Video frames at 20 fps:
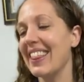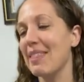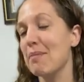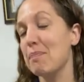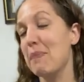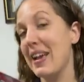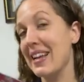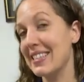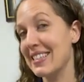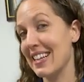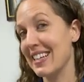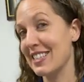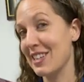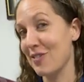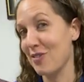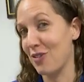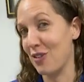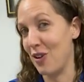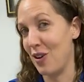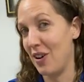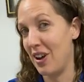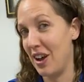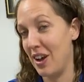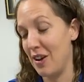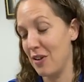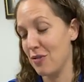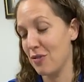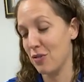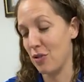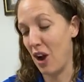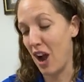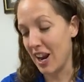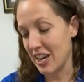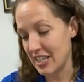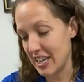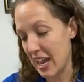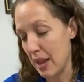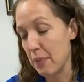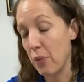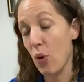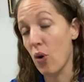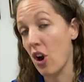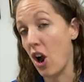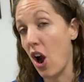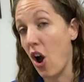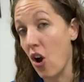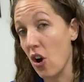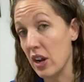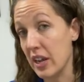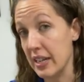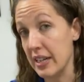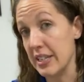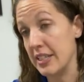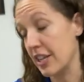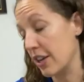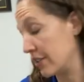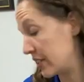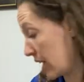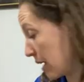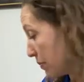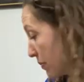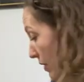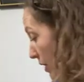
basics of rock tape or all Kinesio tape.